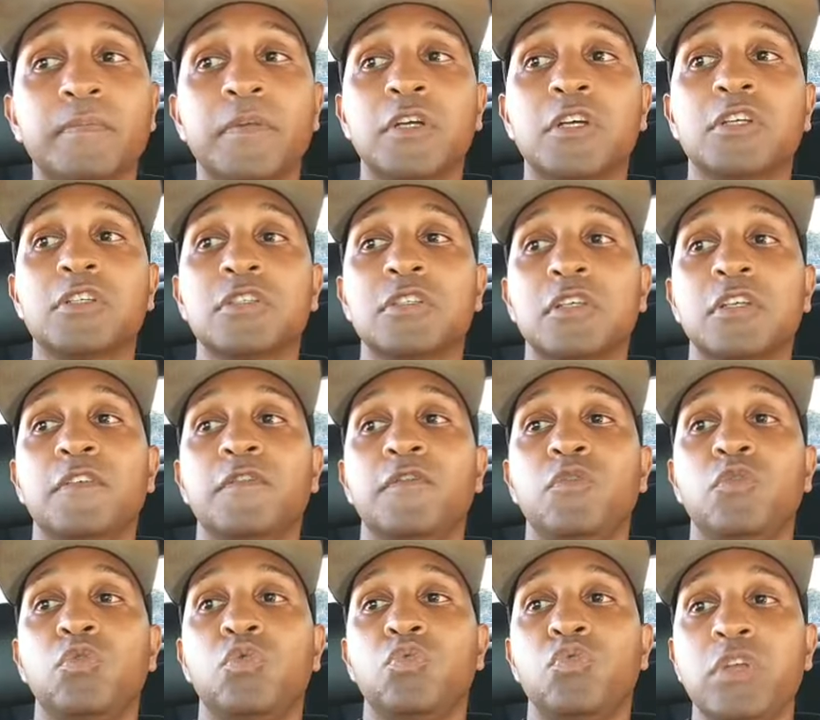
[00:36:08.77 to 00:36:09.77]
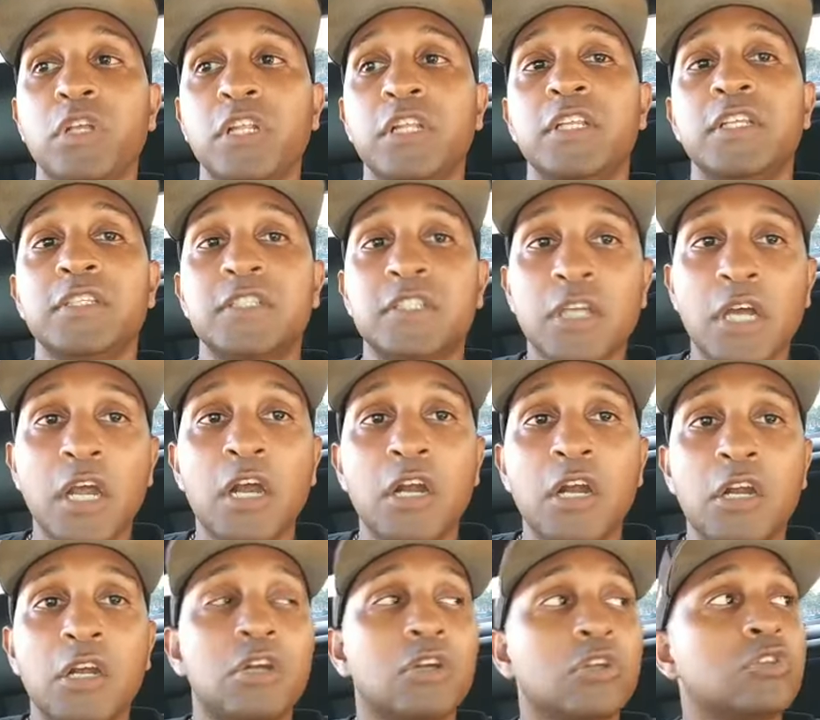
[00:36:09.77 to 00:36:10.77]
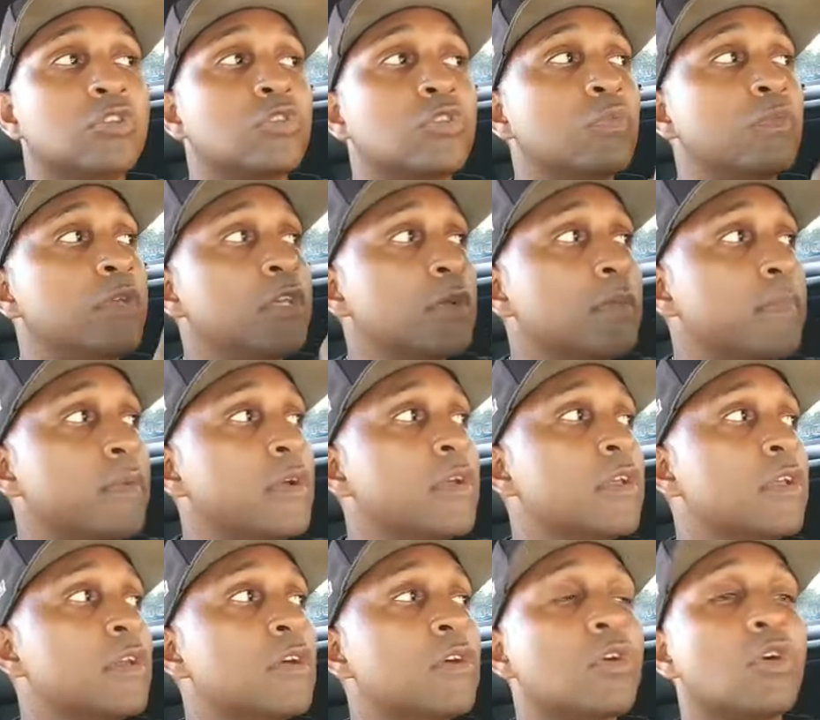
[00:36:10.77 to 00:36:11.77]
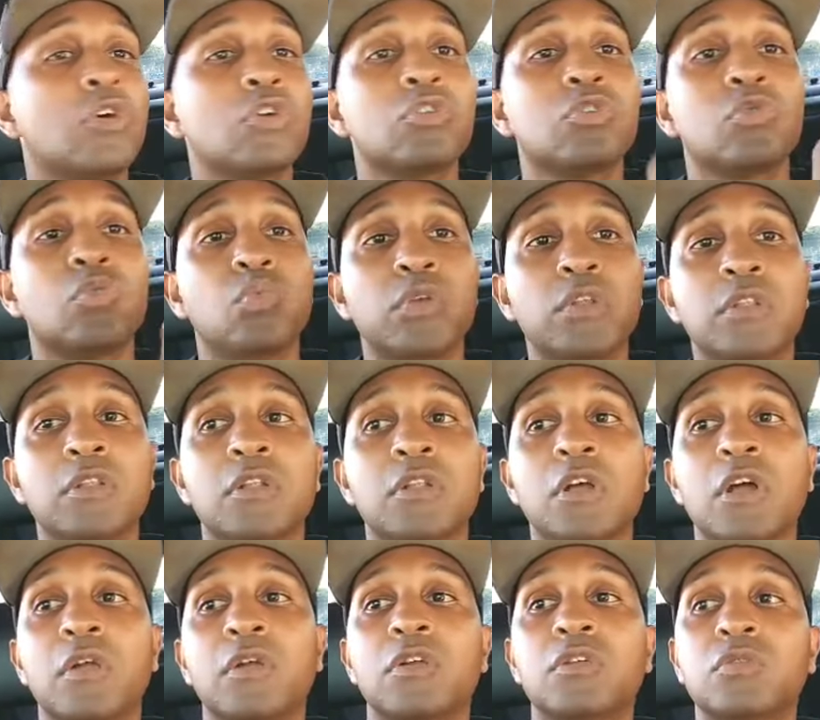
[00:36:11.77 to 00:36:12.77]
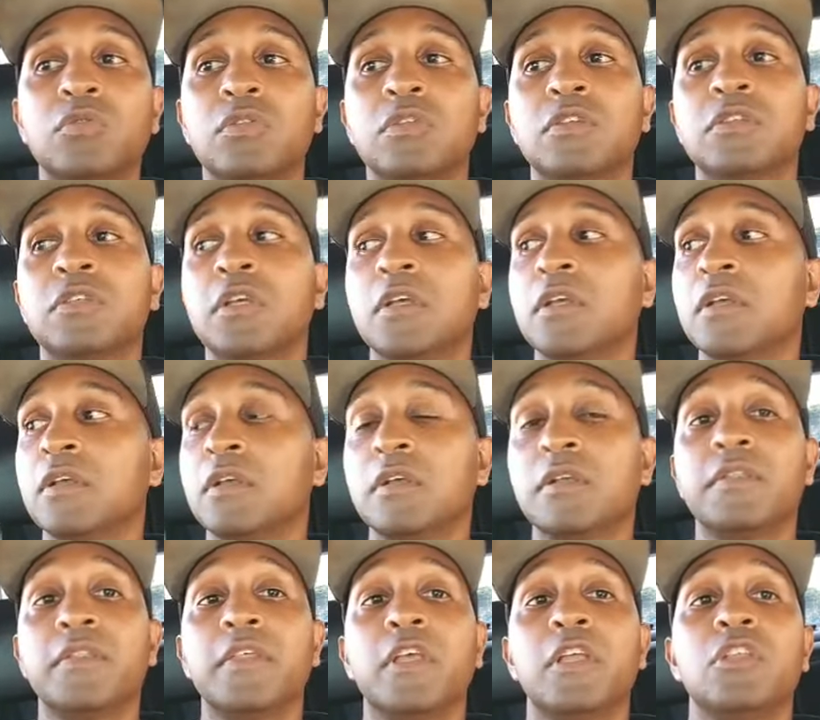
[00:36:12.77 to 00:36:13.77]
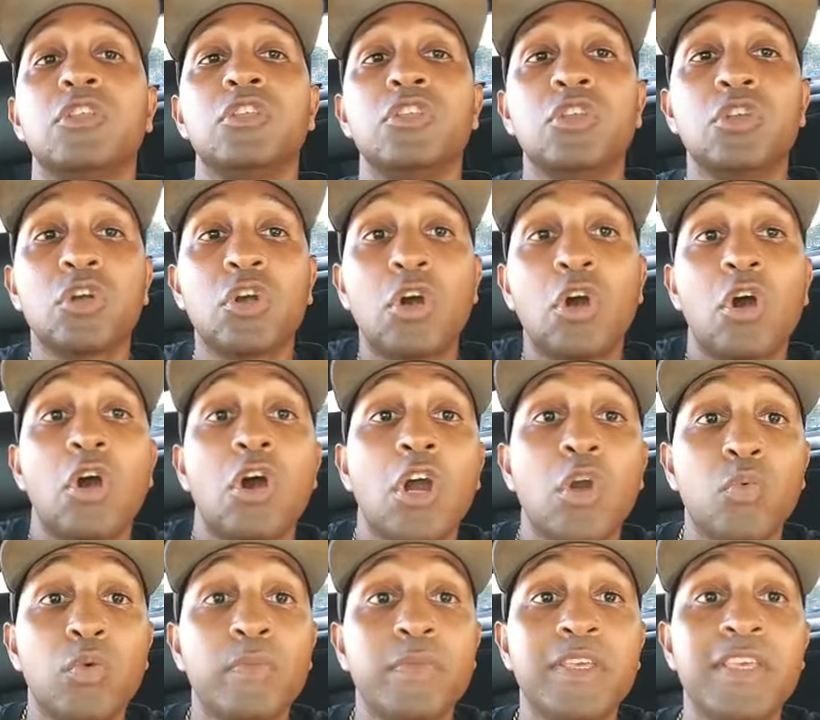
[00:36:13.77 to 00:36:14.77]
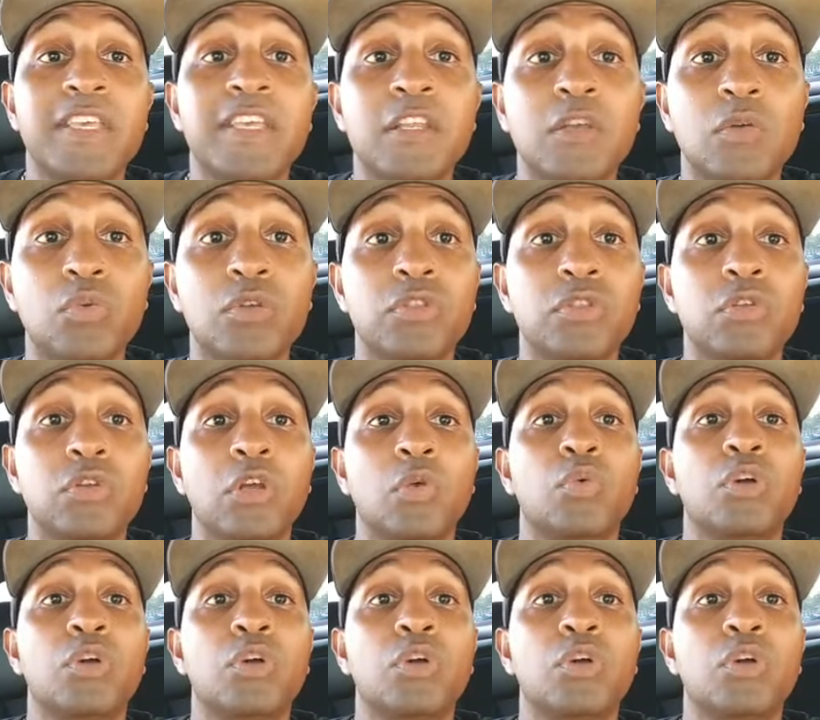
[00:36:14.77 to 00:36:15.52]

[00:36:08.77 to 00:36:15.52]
Because if you really desire to be a millionaire or to win the lottery or do this, then your heart will be in it with you.